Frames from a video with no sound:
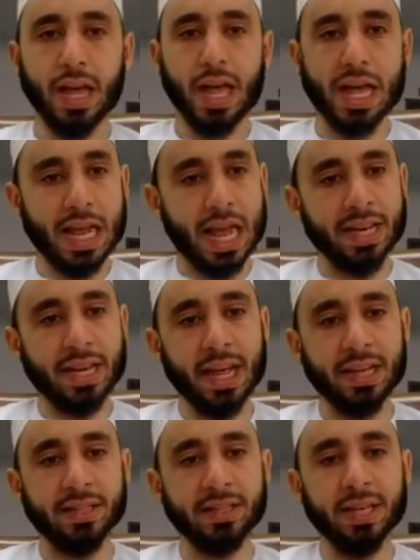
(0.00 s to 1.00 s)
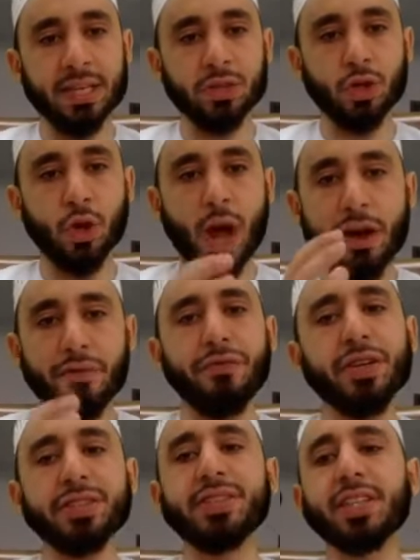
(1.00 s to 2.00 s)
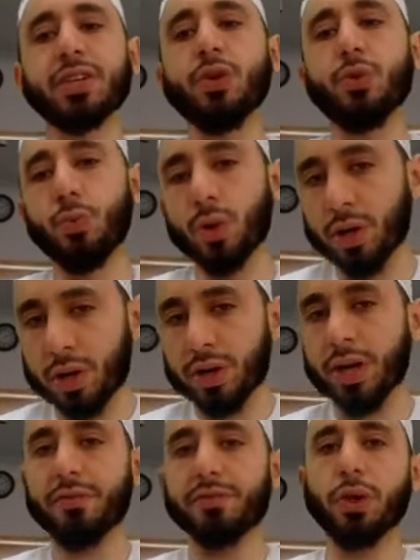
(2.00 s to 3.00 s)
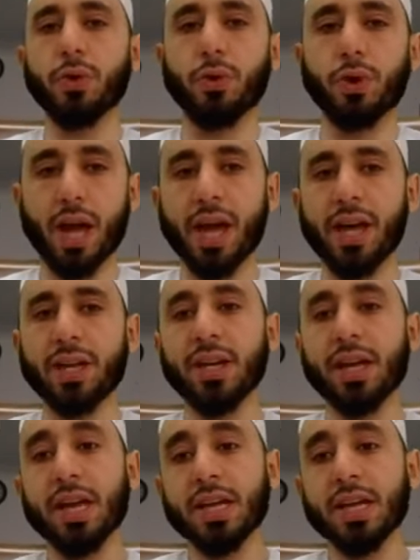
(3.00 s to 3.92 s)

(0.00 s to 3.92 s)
And so every single word of the Quran